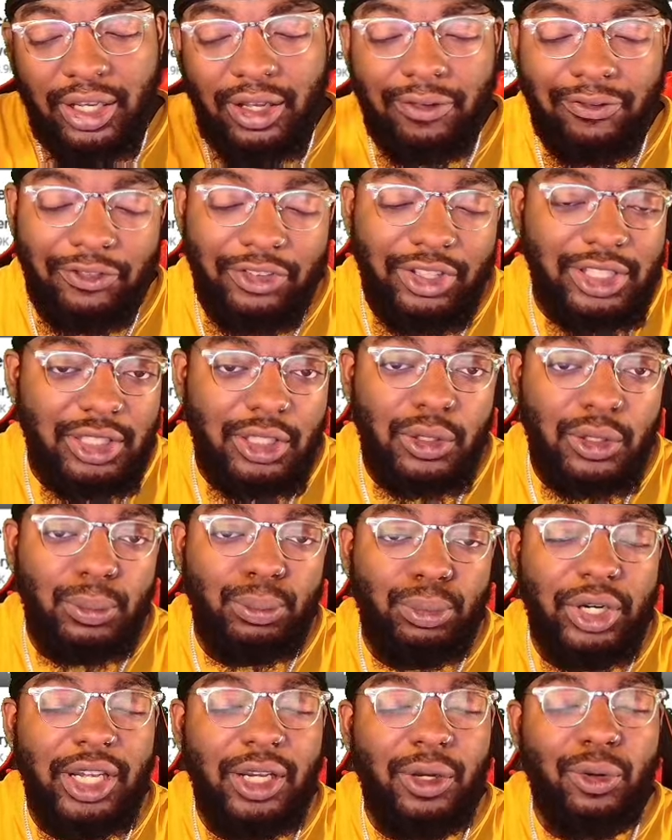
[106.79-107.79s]
a physical
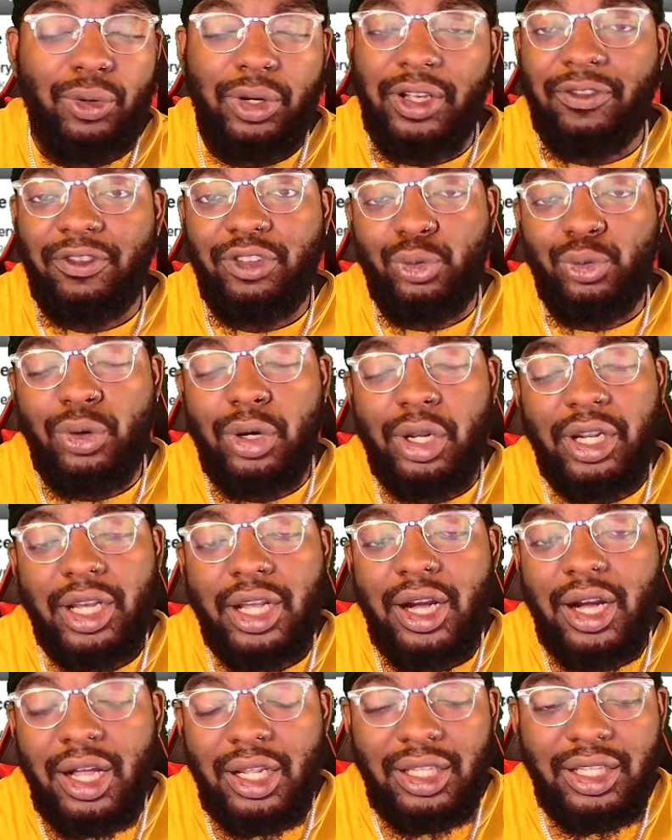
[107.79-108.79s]
break, whatever you want to
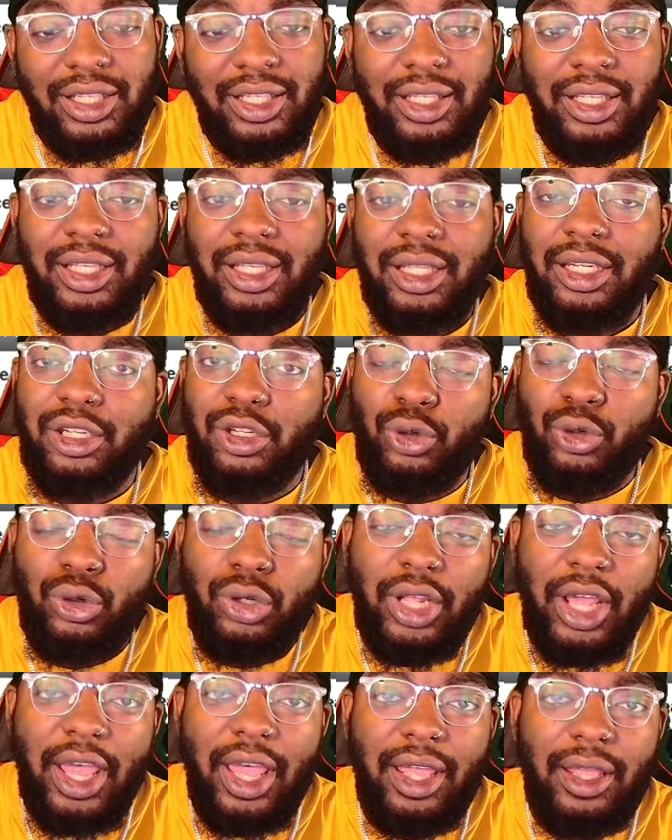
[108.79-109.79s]
call it, do
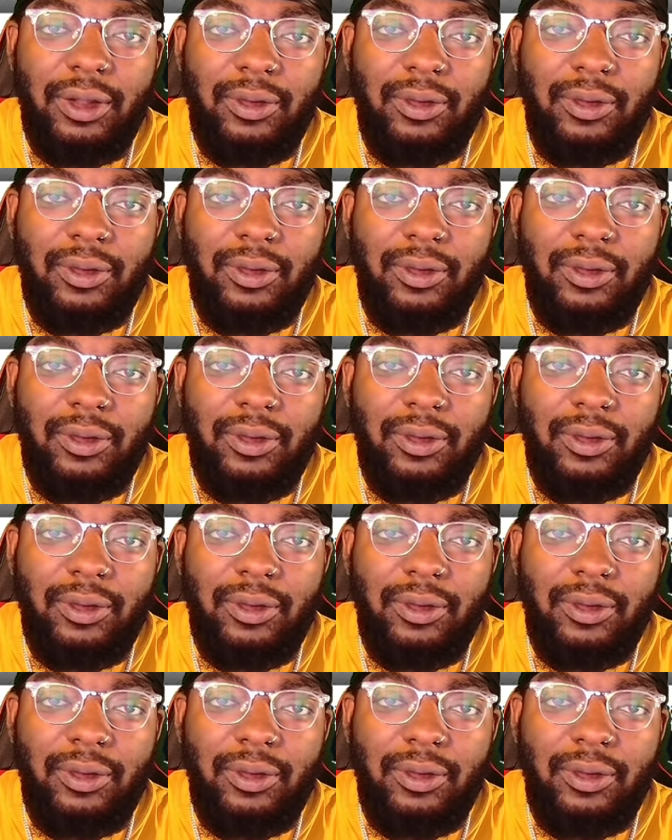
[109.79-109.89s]
that.